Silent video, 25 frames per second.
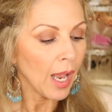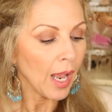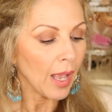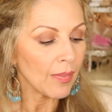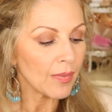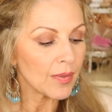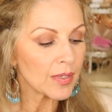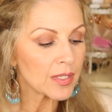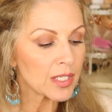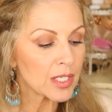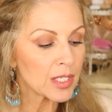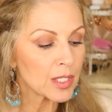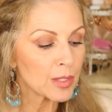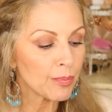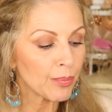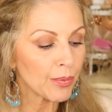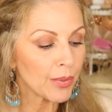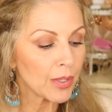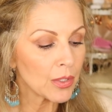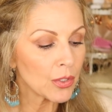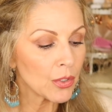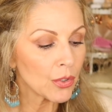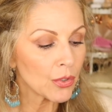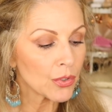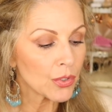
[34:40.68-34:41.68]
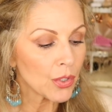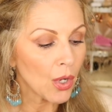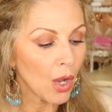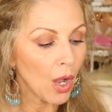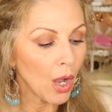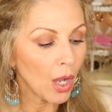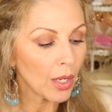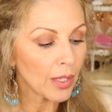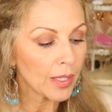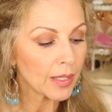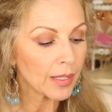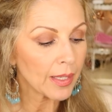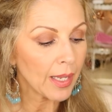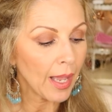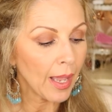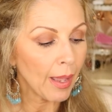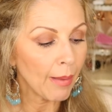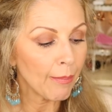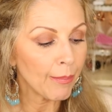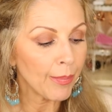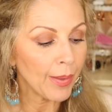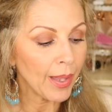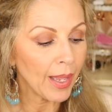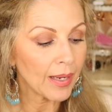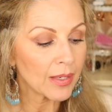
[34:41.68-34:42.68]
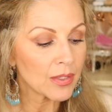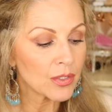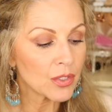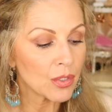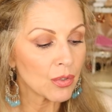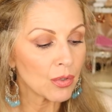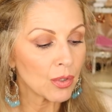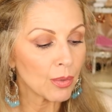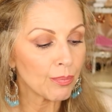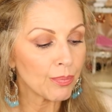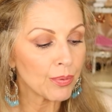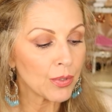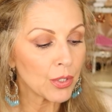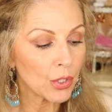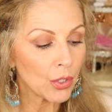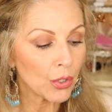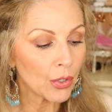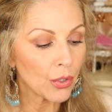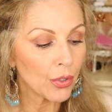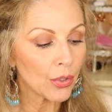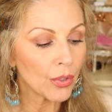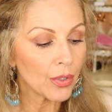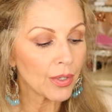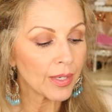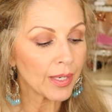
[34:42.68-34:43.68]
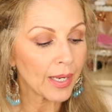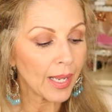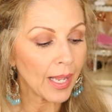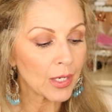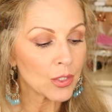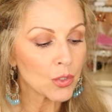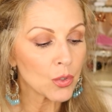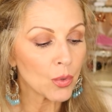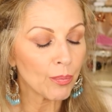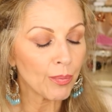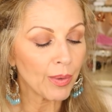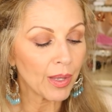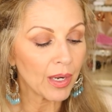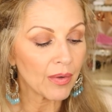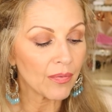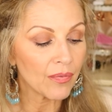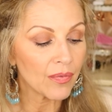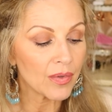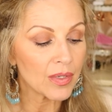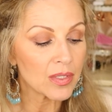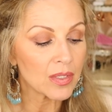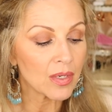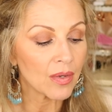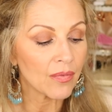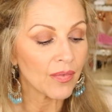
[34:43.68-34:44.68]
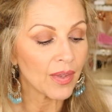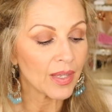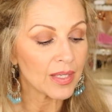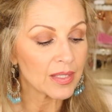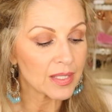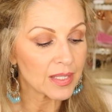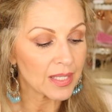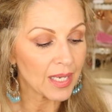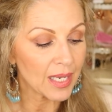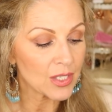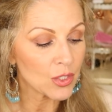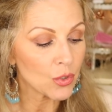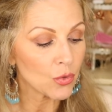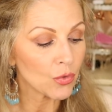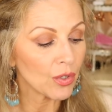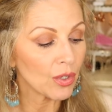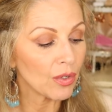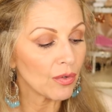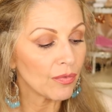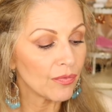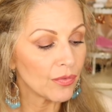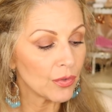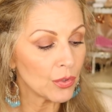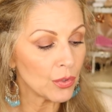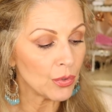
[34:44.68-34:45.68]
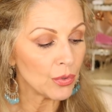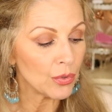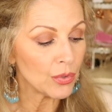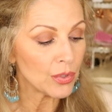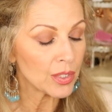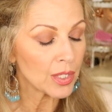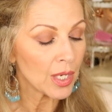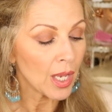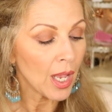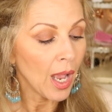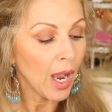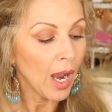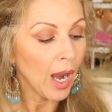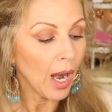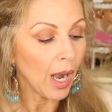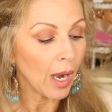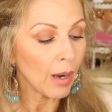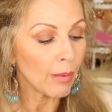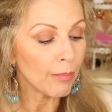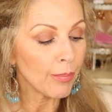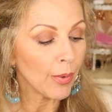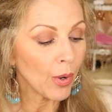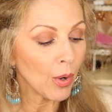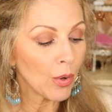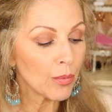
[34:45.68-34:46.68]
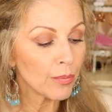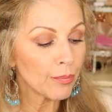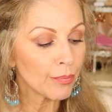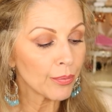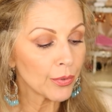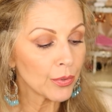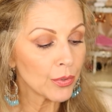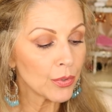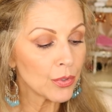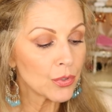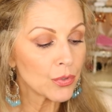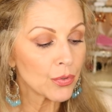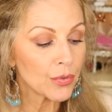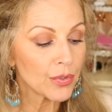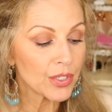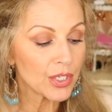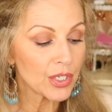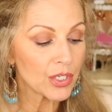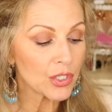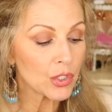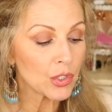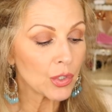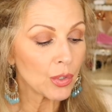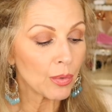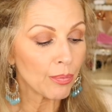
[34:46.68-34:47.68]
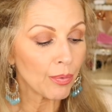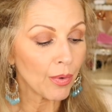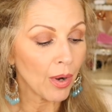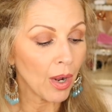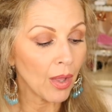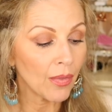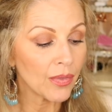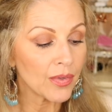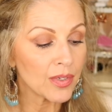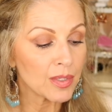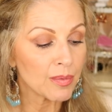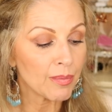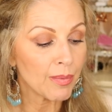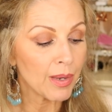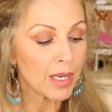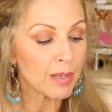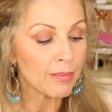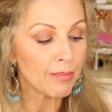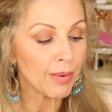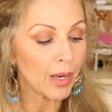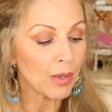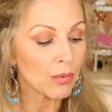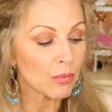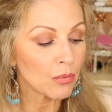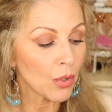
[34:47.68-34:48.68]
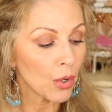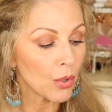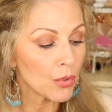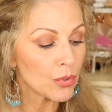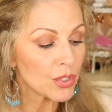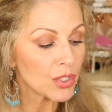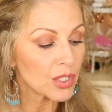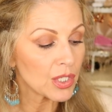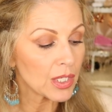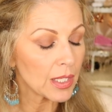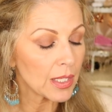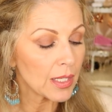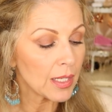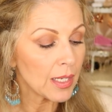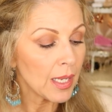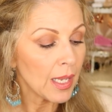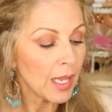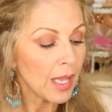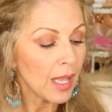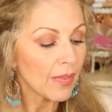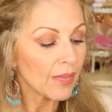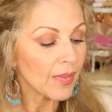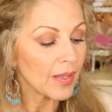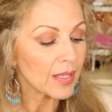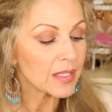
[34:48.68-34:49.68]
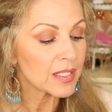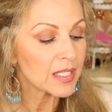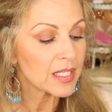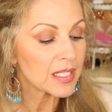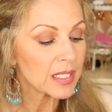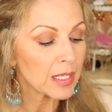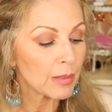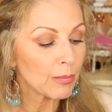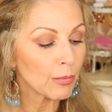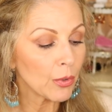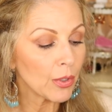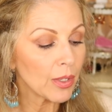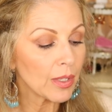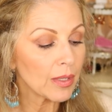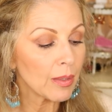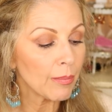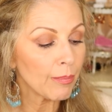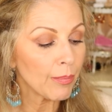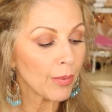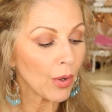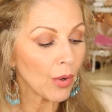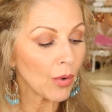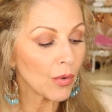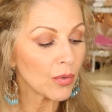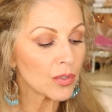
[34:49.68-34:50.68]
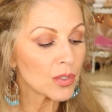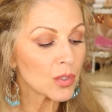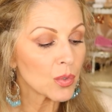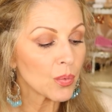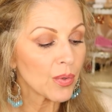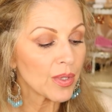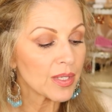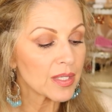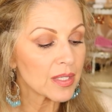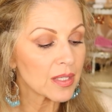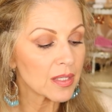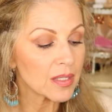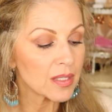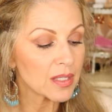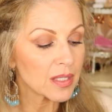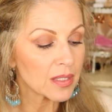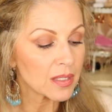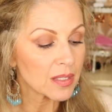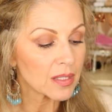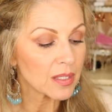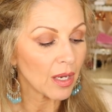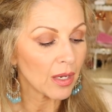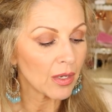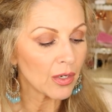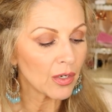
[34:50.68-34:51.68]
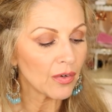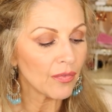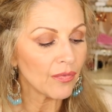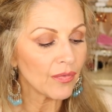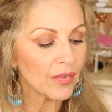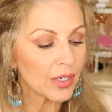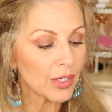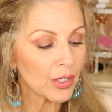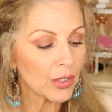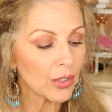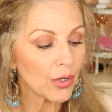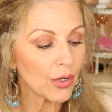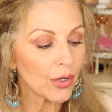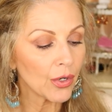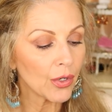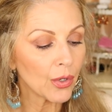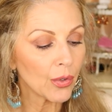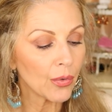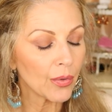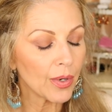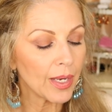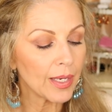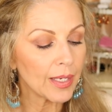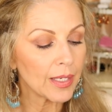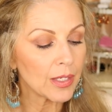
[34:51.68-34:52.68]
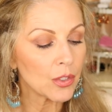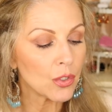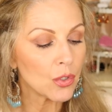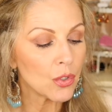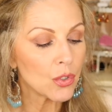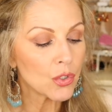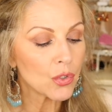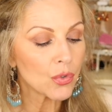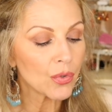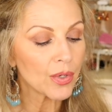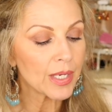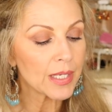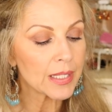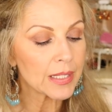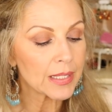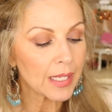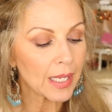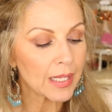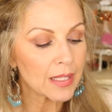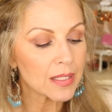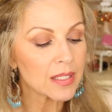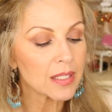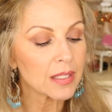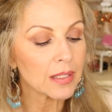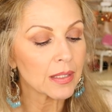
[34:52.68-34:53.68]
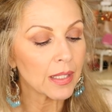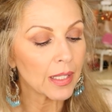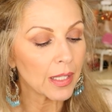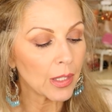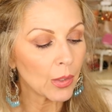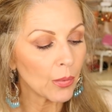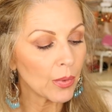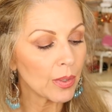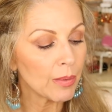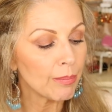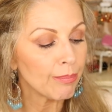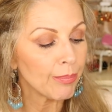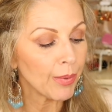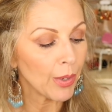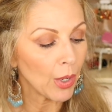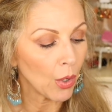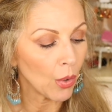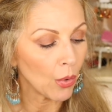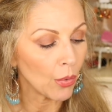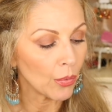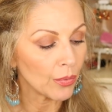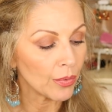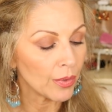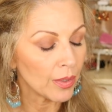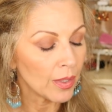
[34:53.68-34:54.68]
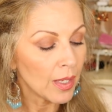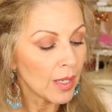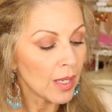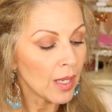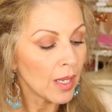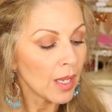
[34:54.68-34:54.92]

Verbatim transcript: And this is Bring Your Dog and Cat Back to the Pure Natural Benefits of Ancestral Foods. Our bone brew traditional broth is made by roasting, then simmering the bones with cider vinegar, creating nutrient-dense liquid bone.